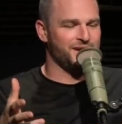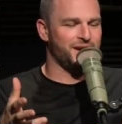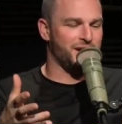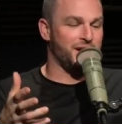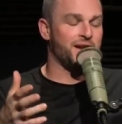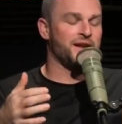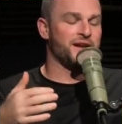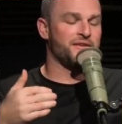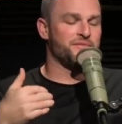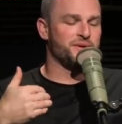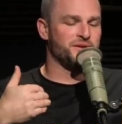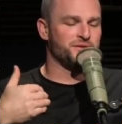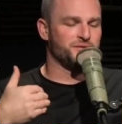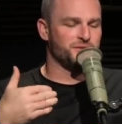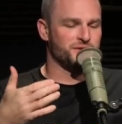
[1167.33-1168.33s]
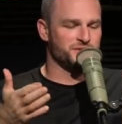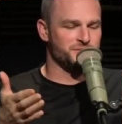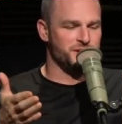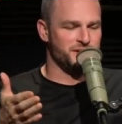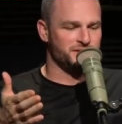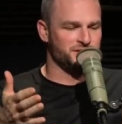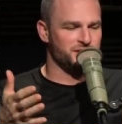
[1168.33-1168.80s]
and I've been through this
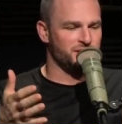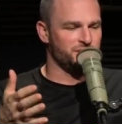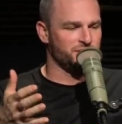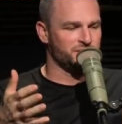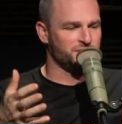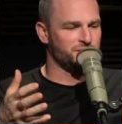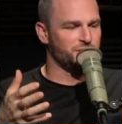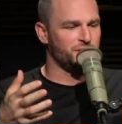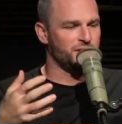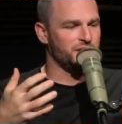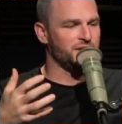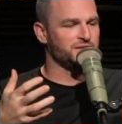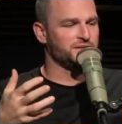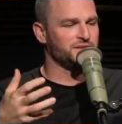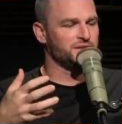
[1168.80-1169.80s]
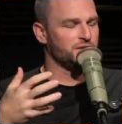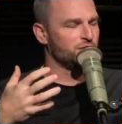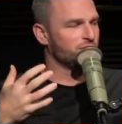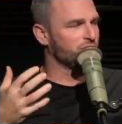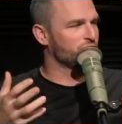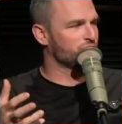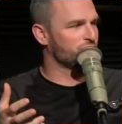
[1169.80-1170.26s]
myself. It's very easy to
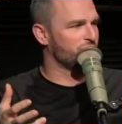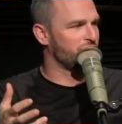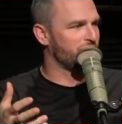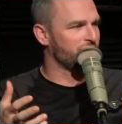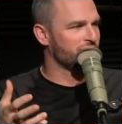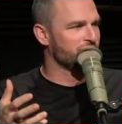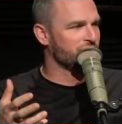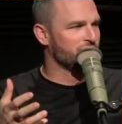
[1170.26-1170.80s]
overtrain,